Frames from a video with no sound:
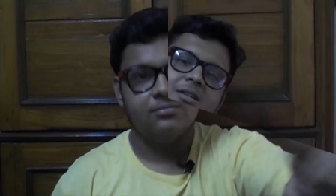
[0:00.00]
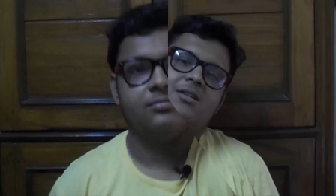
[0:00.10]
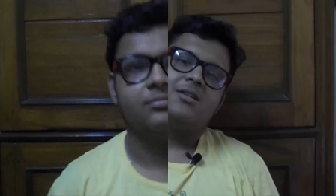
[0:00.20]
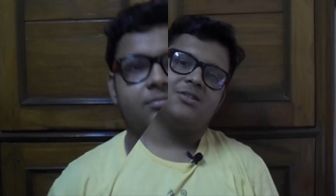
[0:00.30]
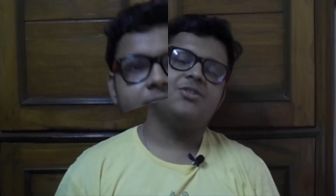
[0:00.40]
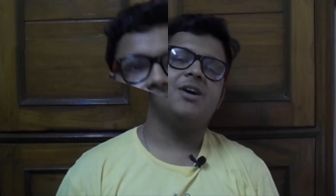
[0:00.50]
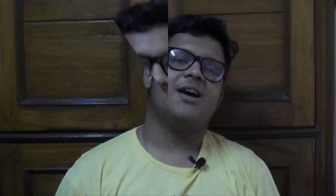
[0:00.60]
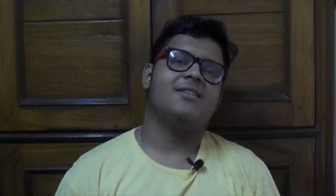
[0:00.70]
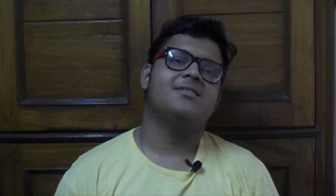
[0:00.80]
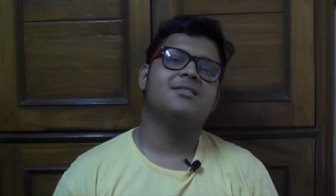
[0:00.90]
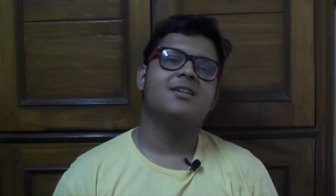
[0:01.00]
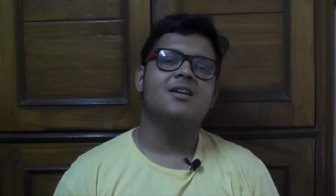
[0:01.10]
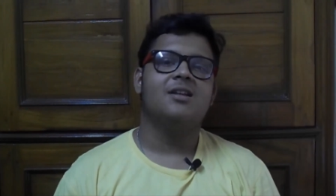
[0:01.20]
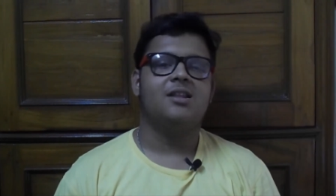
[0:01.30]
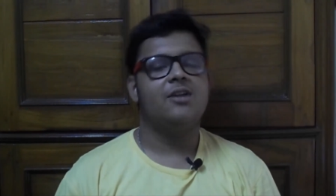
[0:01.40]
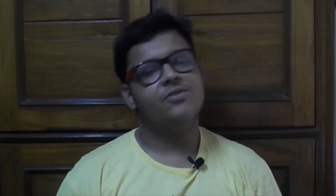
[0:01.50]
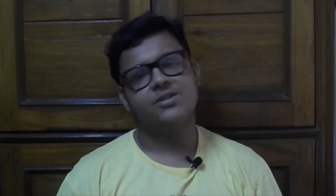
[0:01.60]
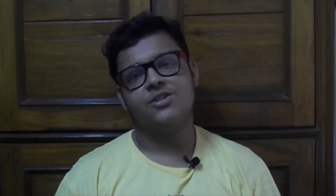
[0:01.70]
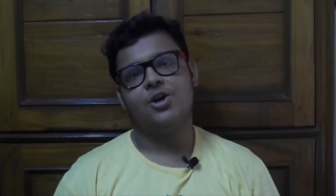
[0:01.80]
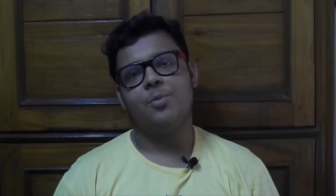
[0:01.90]
So guys, that was the
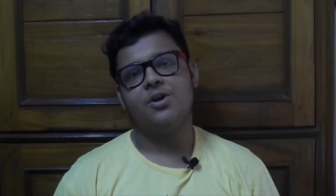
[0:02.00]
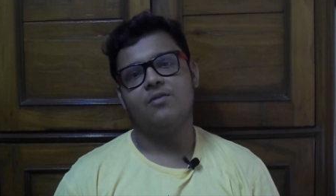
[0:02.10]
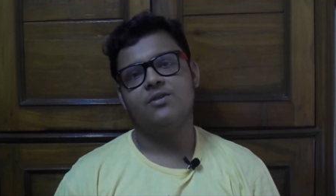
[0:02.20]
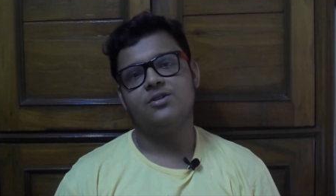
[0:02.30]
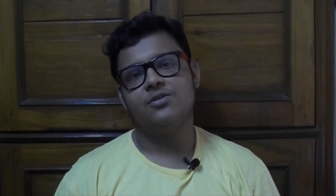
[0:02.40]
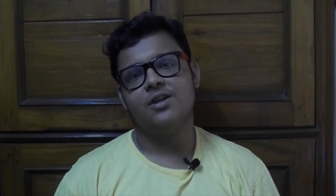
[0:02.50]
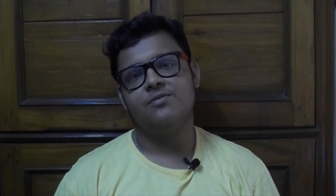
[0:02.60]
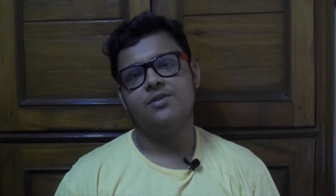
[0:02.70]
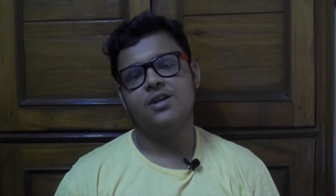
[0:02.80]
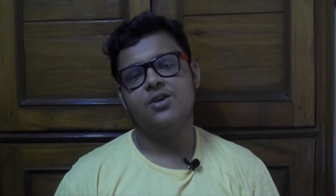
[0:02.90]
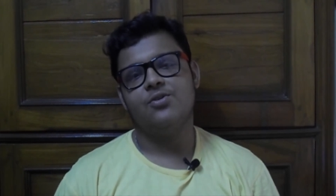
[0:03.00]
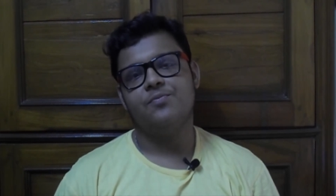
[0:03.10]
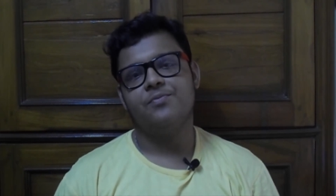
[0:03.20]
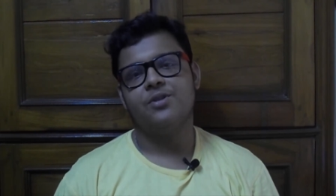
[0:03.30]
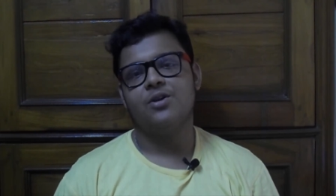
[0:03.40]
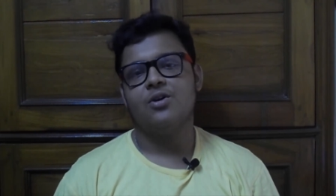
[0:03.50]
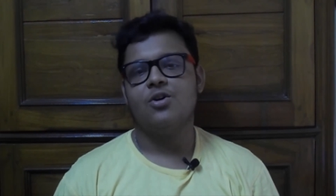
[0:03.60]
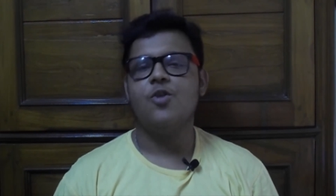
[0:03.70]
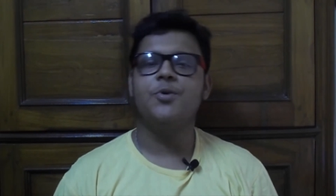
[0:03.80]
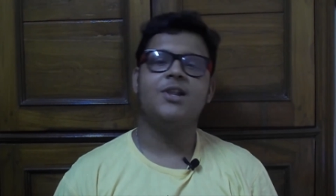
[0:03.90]
topic of this today's video.
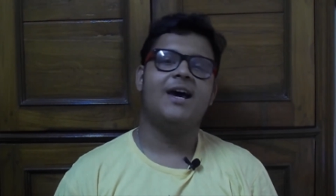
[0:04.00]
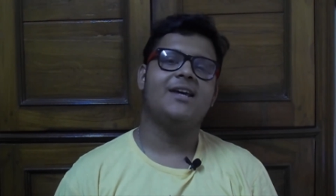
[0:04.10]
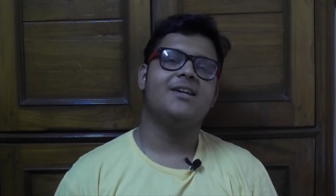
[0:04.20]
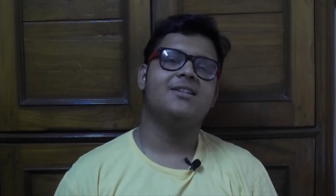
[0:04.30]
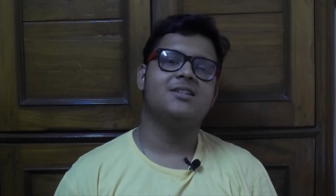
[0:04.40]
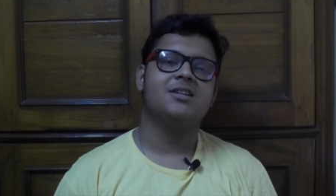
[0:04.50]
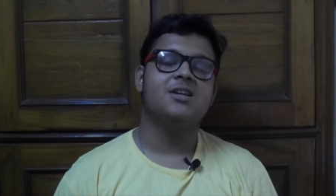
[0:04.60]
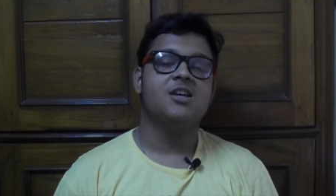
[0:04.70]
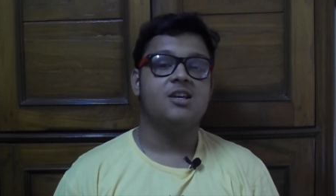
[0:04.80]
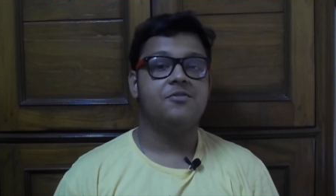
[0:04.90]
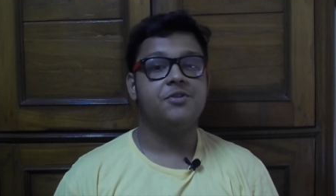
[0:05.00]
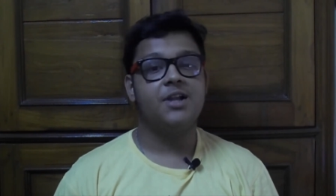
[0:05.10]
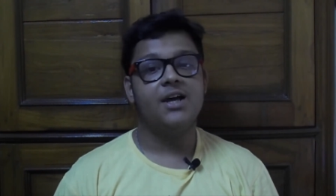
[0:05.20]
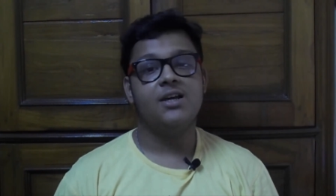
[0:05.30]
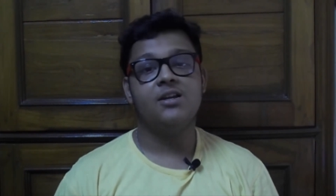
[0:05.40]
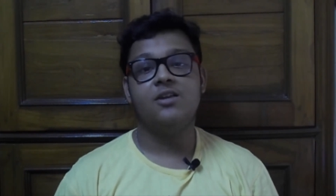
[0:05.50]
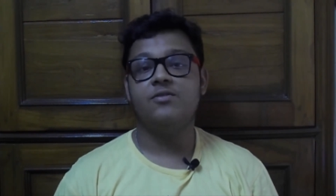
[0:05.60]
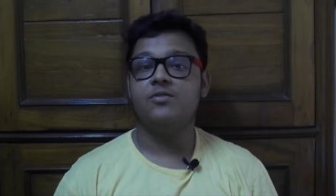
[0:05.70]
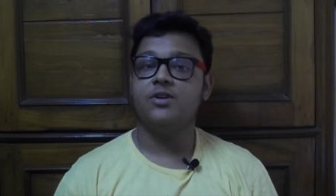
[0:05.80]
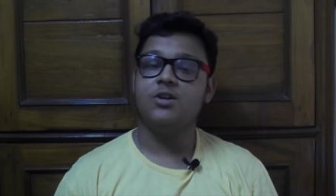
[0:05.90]
Hope you like it. If you like it, give the
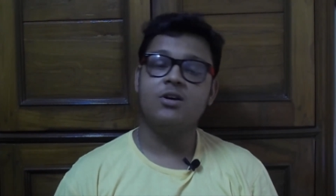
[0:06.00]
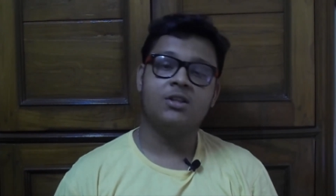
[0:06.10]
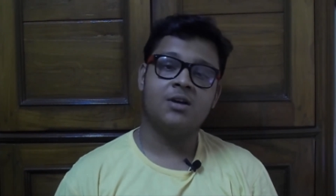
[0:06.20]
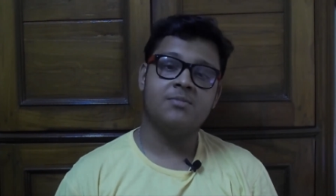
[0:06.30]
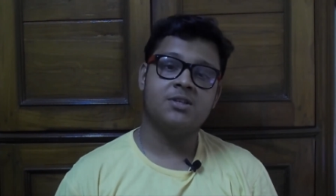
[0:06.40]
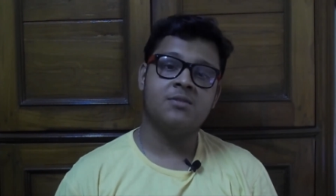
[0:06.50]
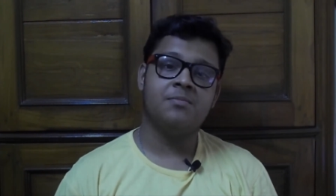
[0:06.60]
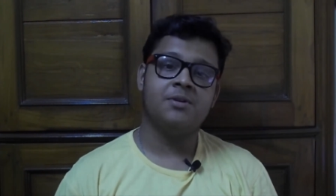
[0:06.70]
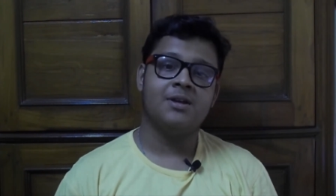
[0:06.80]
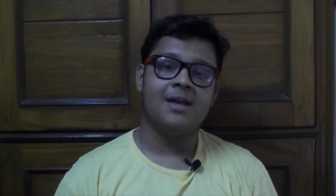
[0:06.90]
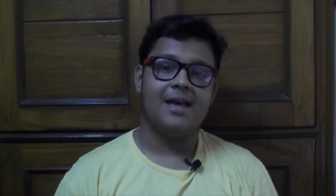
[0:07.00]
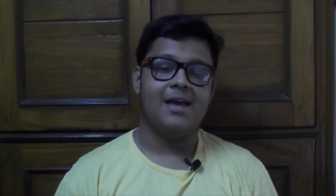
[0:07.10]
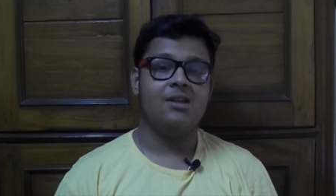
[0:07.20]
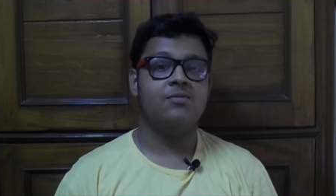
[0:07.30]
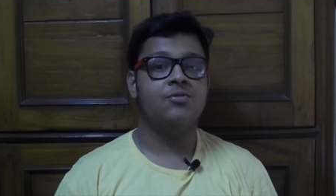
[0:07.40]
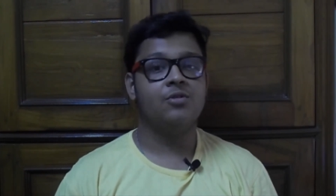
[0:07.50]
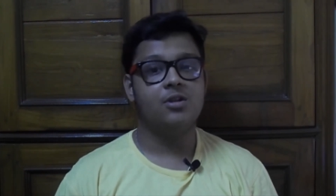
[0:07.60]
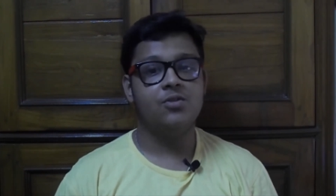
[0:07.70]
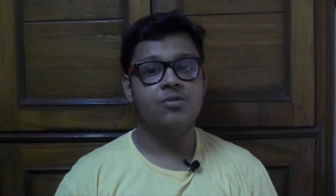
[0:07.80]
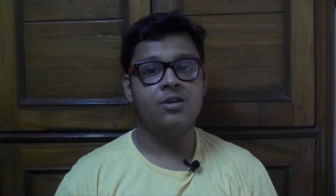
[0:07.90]
video a thumbs up. And if you're
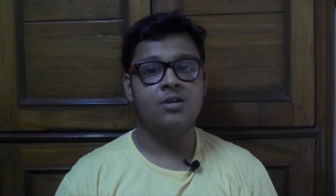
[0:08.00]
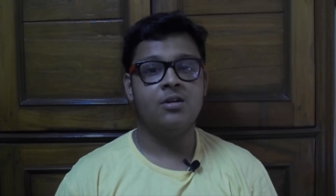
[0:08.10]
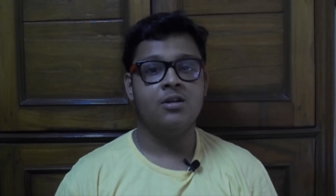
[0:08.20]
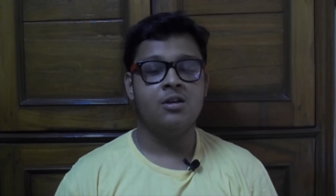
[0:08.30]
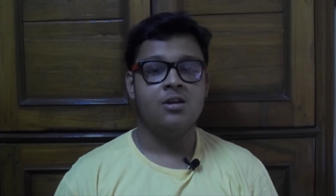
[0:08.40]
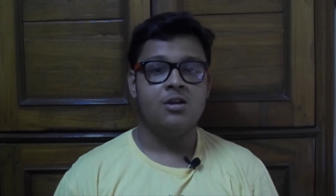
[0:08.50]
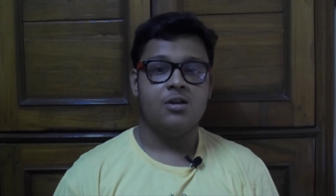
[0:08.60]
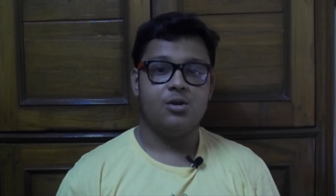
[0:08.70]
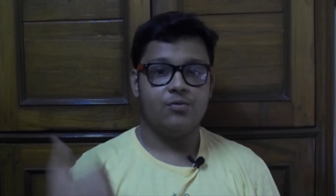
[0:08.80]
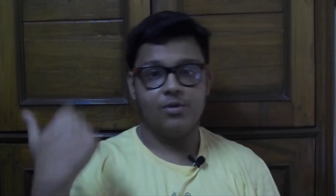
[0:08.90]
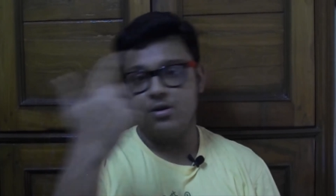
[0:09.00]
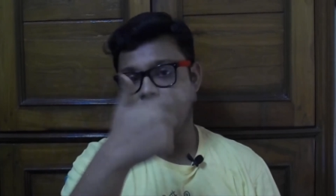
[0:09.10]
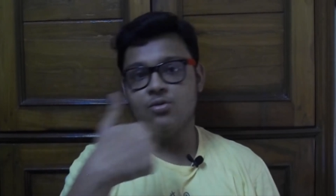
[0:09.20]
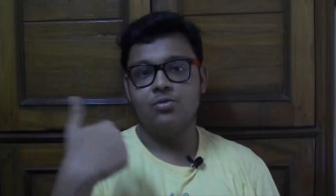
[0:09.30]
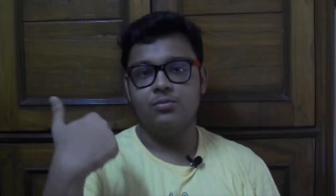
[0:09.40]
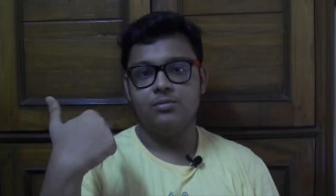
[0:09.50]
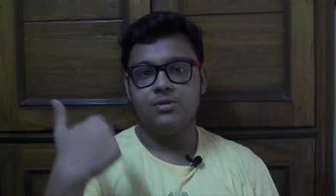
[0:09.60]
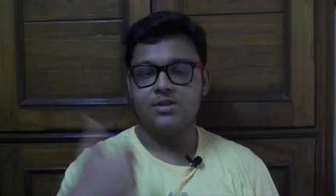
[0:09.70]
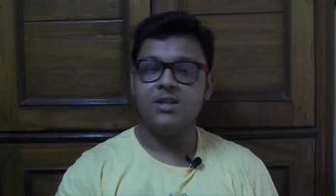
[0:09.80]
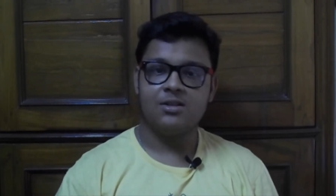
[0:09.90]
new here, if you're new
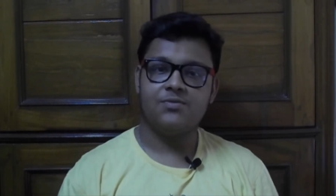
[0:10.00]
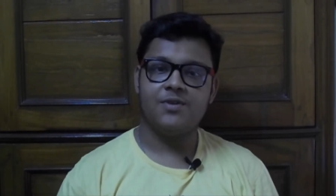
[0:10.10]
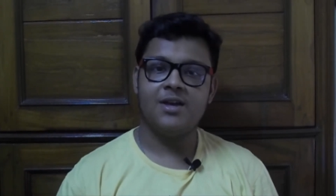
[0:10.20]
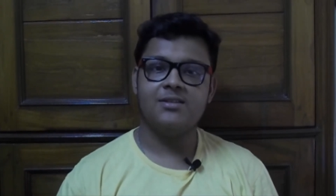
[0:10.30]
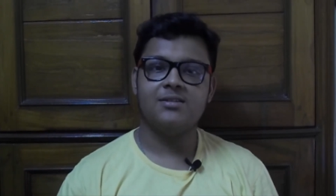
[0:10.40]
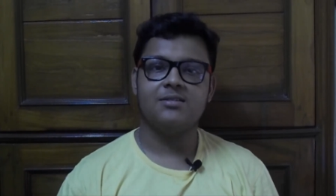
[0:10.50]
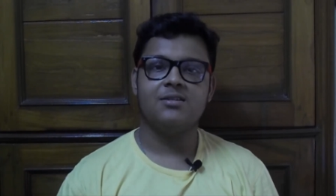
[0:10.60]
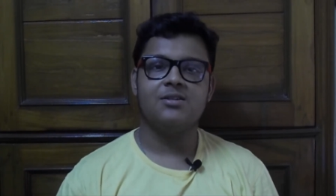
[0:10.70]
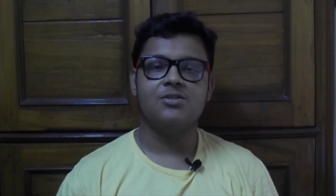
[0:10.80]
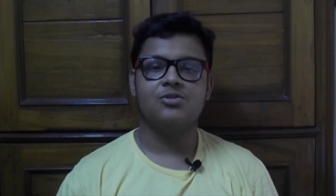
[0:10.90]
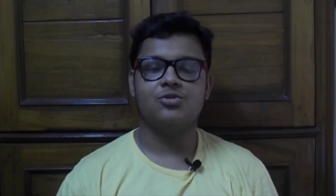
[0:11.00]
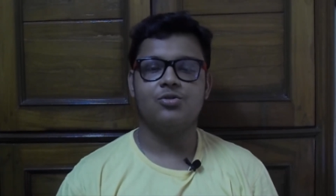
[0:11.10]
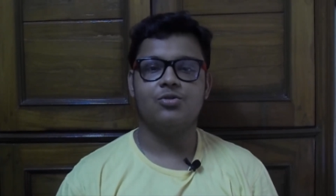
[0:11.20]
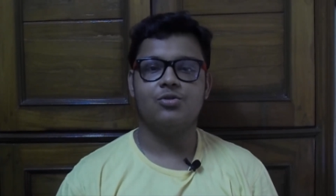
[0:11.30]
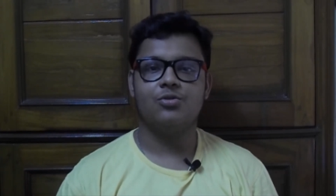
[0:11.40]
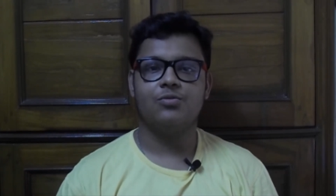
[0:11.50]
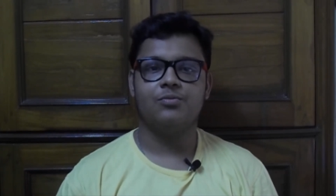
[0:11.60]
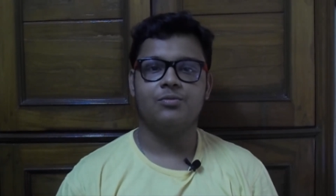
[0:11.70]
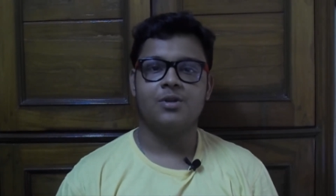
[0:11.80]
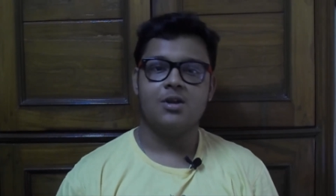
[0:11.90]
seeing this face, so
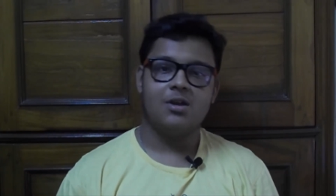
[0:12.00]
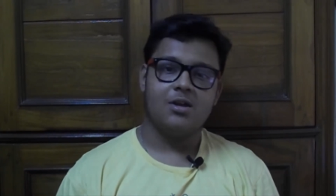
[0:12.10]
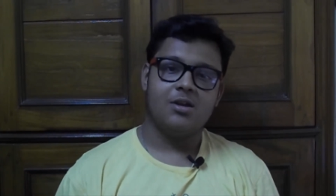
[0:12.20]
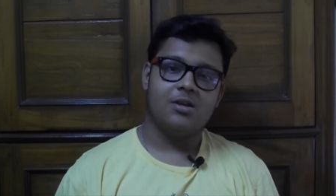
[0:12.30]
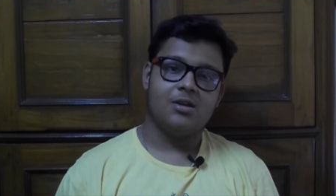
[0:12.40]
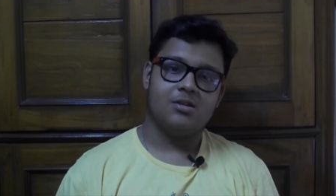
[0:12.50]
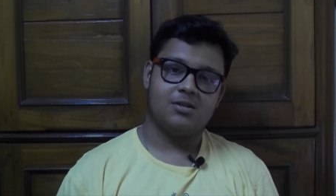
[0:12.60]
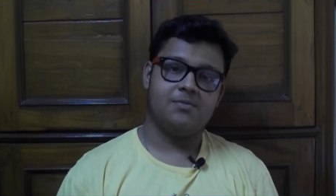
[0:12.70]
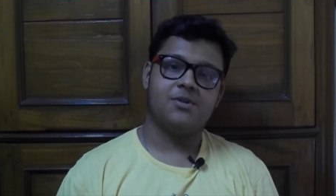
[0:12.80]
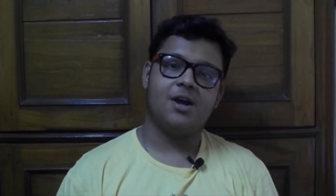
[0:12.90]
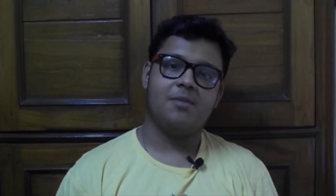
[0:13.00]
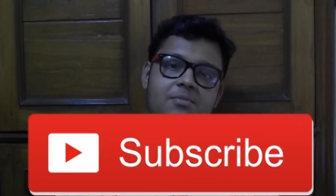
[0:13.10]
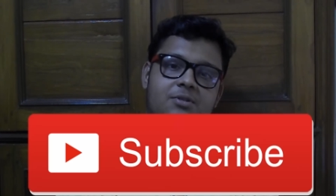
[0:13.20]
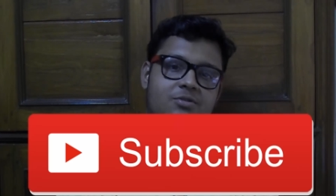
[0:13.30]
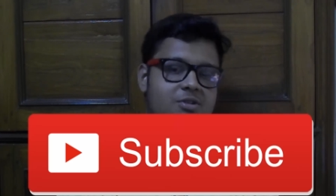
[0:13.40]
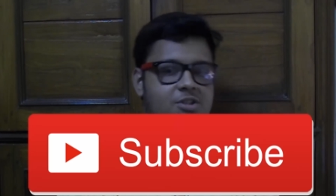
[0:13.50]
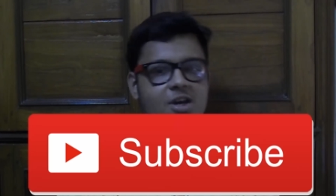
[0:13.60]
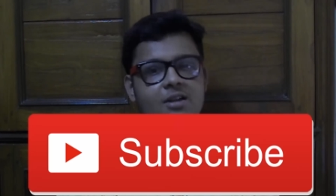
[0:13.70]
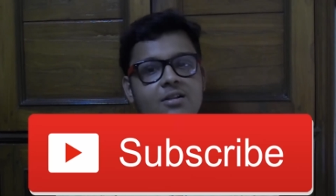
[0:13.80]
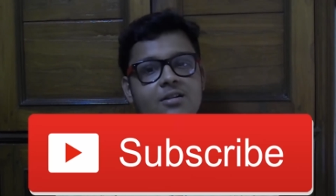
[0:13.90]
subscribe to this
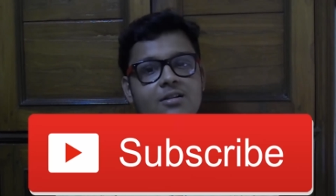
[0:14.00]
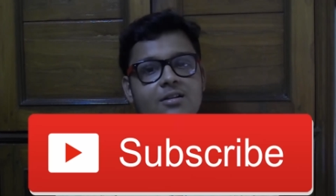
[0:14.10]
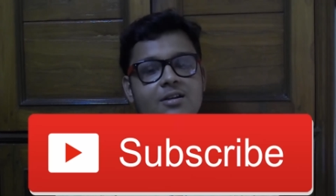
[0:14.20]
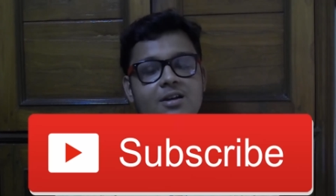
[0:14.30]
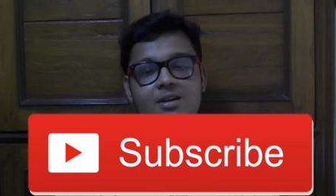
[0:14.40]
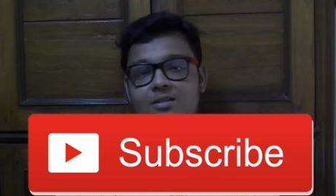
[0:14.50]
channel, hit the